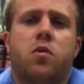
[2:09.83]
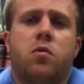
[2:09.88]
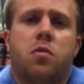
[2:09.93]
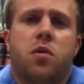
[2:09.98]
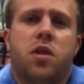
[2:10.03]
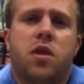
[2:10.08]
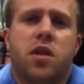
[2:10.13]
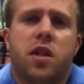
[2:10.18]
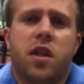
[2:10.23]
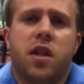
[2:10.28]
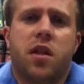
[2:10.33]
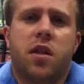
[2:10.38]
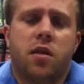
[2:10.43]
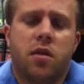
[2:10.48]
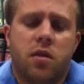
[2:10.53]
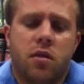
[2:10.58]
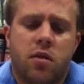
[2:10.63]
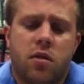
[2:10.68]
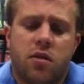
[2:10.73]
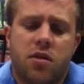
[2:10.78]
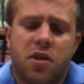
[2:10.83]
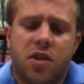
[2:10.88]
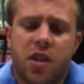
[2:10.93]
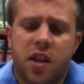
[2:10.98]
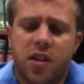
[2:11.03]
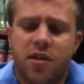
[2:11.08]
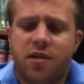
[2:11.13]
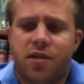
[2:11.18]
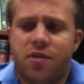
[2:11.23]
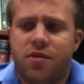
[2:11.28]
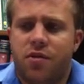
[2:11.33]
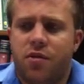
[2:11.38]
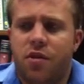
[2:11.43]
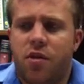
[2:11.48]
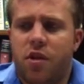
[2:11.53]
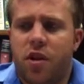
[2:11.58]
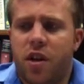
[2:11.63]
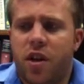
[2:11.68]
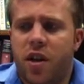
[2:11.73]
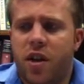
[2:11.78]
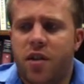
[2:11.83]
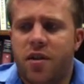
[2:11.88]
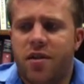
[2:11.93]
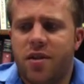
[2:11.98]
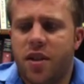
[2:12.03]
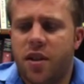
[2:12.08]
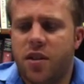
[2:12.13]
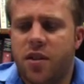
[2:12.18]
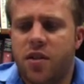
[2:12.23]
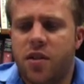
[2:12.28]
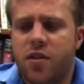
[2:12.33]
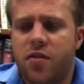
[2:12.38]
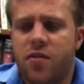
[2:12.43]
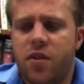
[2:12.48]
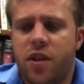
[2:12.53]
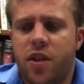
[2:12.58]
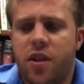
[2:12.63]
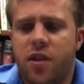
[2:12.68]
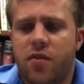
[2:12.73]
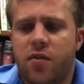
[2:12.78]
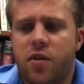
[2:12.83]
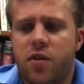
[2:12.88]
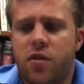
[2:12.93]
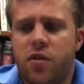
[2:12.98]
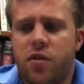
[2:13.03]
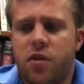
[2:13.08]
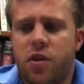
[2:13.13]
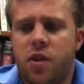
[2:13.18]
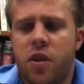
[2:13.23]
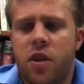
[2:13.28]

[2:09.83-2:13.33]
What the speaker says: would say, consensus regarding it, it's very difficult